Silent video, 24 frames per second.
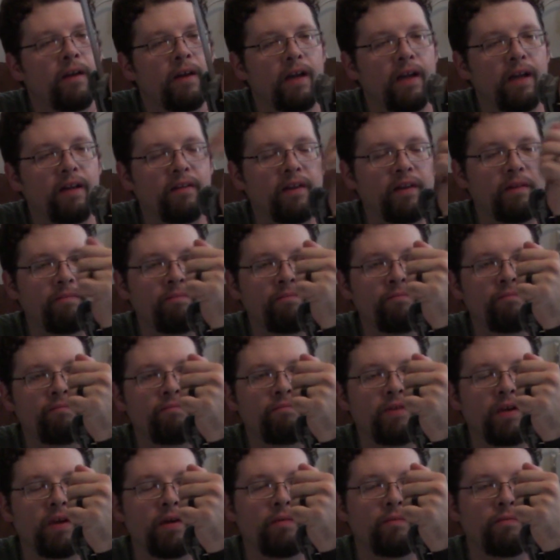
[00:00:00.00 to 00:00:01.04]
And then,
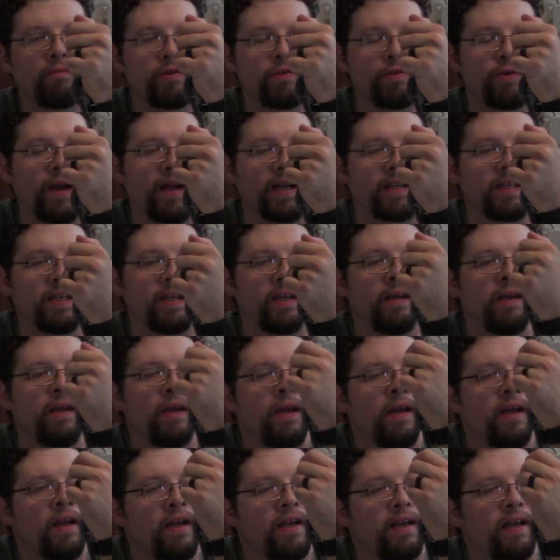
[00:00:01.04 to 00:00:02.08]
retract it.
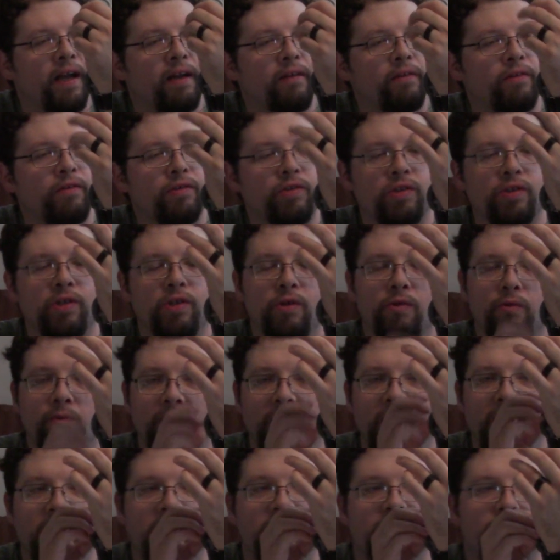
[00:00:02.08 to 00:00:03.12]
Now, there's 2
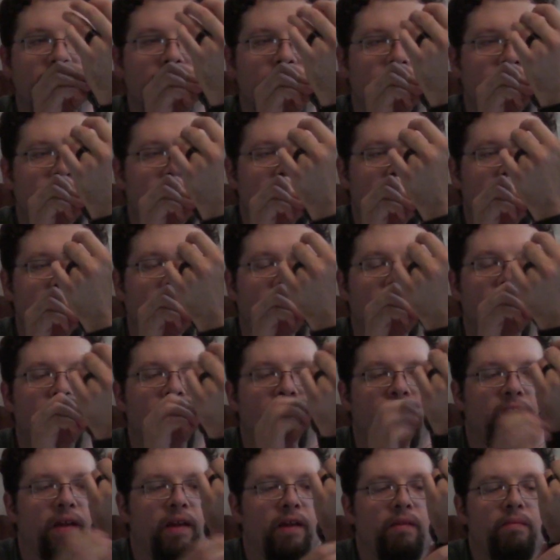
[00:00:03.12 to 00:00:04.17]
ways of doing this I
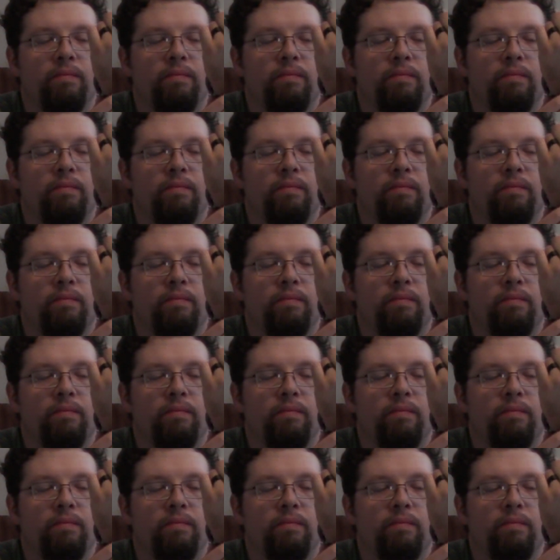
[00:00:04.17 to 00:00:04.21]
found,